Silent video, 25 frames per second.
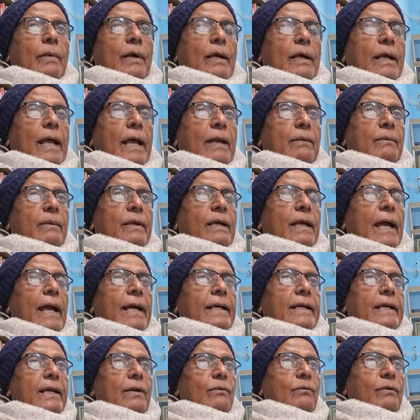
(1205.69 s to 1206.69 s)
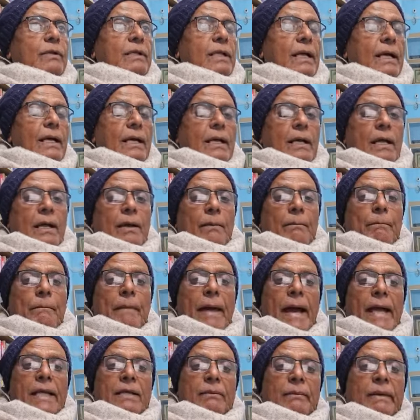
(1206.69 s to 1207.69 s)
can be guided with the
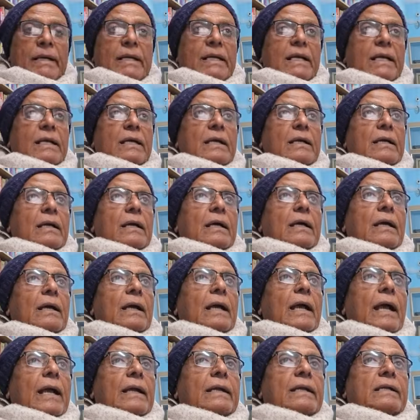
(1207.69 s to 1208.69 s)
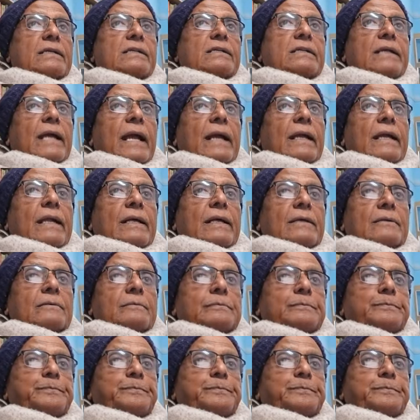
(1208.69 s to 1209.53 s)
miasmatic understanding.